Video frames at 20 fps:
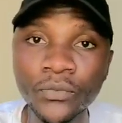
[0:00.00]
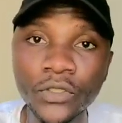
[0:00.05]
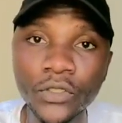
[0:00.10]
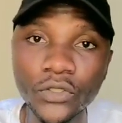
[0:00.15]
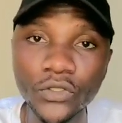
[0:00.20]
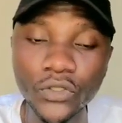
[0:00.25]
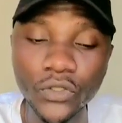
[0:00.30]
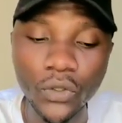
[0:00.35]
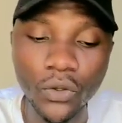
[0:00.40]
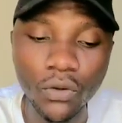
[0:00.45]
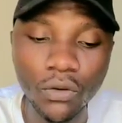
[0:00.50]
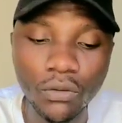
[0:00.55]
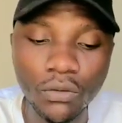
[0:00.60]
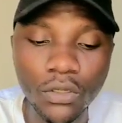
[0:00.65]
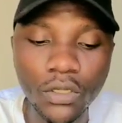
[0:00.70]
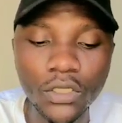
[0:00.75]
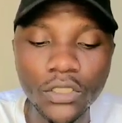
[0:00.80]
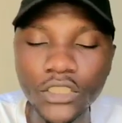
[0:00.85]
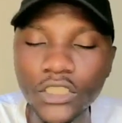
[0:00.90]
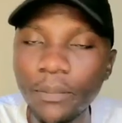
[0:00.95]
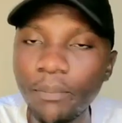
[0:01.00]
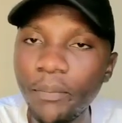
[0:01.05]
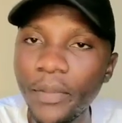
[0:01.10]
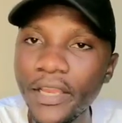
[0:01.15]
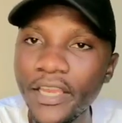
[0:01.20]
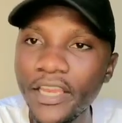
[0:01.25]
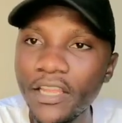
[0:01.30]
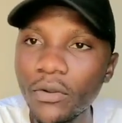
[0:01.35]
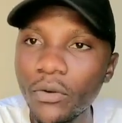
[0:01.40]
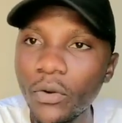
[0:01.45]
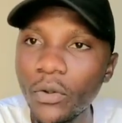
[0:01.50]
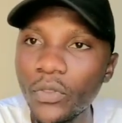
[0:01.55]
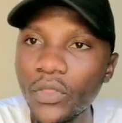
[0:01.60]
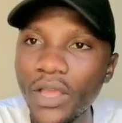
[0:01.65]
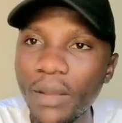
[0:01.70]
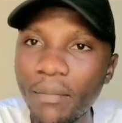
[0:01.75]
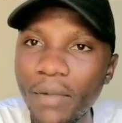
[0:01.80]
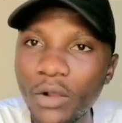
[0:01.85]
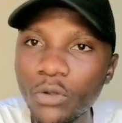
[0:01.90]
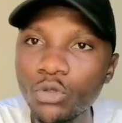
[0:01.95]
So, depending on the
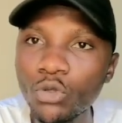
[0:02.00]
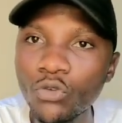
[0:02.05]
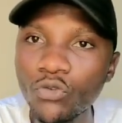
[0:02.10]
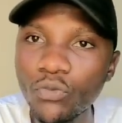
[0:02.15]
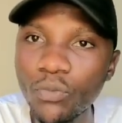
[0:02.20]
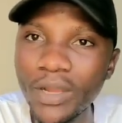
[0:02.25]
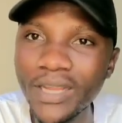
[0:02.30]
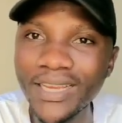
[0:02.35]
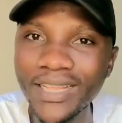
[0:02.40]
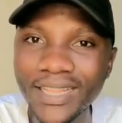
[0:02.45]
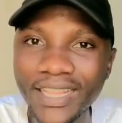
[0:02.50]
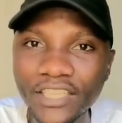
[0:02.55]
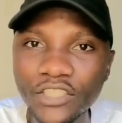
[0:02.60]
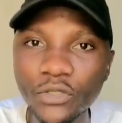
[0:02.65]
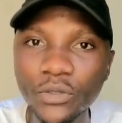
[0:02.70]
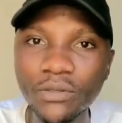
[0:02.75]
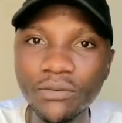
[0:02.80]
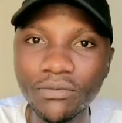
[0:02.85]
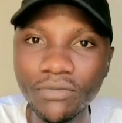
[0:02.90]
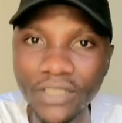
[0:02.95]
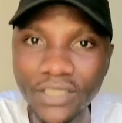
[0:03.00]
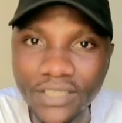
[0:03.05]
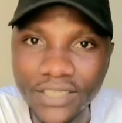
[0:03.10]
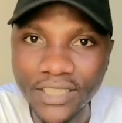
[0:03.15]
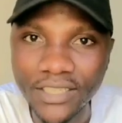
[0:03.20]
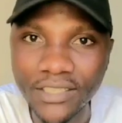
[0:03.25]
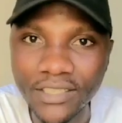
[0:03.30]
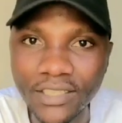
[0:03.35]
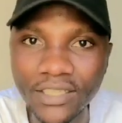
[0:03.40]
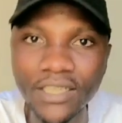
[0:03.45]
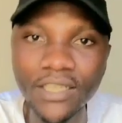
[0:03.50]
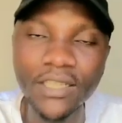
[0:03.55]
amount of money that you invested,